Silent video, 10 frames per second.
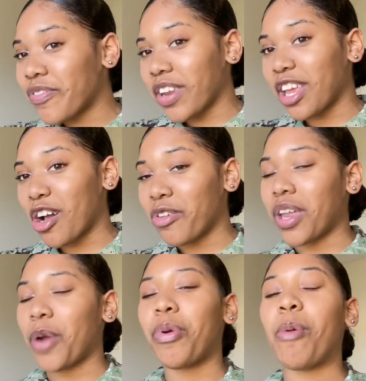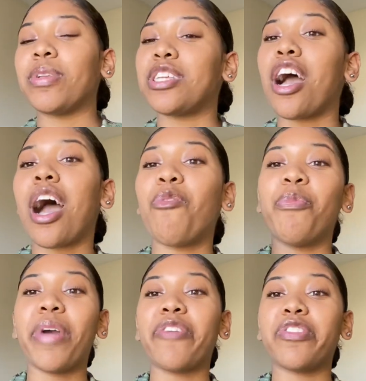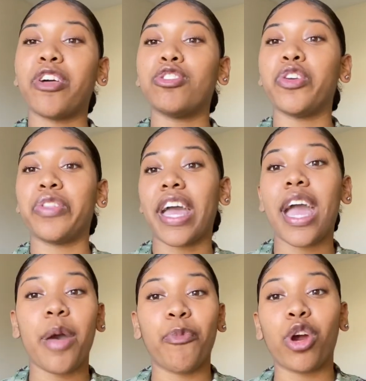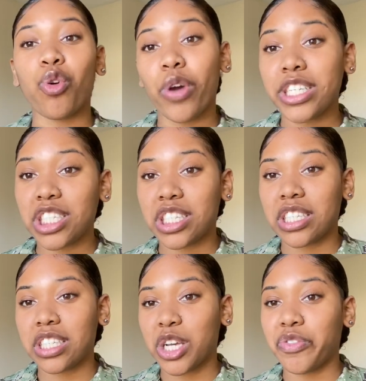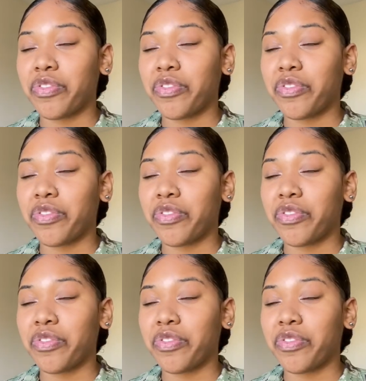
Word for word: video that I promised y'all I will make for those of you that had more questions and stuff.